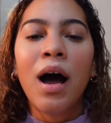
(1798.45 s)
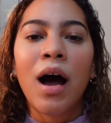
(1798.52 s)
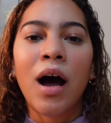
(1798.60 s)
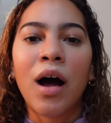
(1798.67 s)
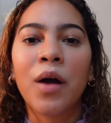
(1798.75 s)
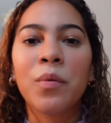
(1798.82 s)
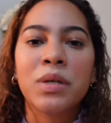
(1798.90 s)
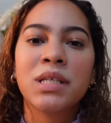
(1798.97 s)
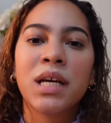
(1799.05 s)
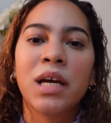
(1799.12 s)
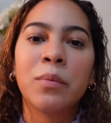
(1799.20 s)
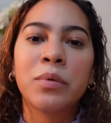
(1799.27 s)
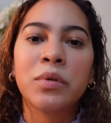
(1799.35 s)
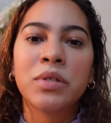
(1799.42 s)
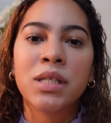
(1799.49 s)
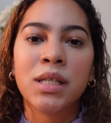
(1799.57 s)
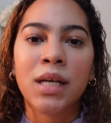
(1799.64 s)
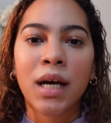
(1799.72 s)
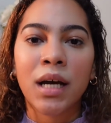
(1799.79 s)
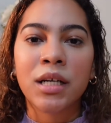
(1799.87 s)
how I was able to
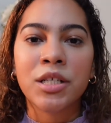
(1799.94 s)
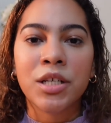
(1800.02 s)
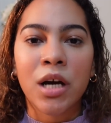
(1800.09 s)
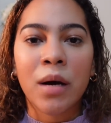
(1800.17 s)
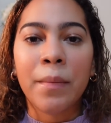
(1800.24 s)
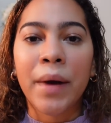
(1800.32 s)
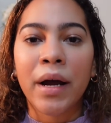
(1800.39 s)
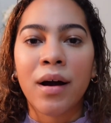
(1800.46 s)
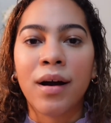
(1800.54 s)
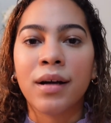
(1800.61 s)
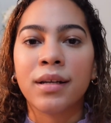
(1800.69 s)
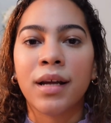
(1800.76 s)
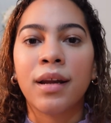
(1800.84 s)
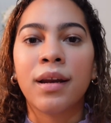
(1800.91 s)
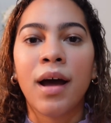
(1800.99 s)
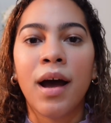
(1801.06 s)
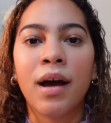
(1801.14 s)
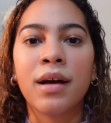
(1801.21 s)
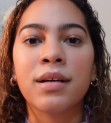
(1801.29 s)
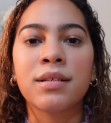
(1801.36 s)
get a job at Condé
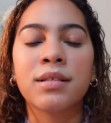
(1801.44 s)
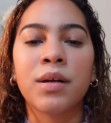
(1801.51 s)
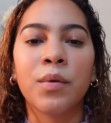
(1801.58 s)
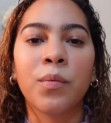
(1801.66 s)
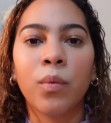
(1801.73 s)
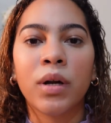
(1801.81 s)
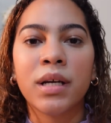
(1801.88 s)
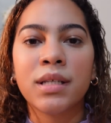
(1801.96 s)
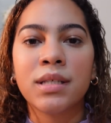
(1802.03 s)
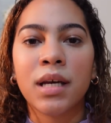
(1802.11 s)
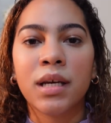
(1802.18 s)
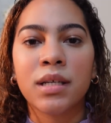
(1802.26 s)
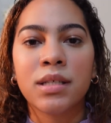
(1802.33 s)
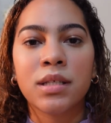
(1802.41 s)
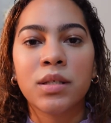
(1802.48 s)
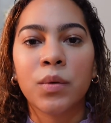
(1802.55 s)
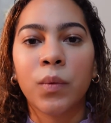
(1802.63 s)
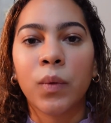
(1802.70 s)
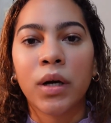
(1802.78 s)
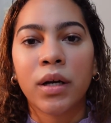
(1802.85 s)
Nast and what it takes
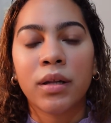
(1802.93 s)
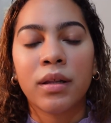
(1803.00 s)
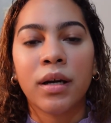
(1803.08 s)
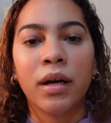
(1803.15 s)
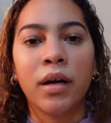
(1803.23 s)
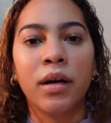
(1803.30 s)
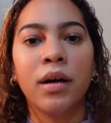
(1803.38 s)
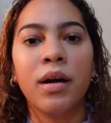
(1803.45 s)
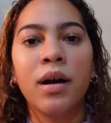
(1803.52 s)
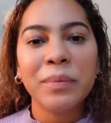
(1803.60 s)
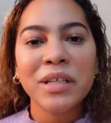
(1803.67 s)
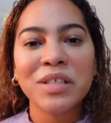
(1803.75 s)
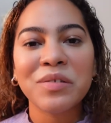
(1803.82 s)
to work there. Please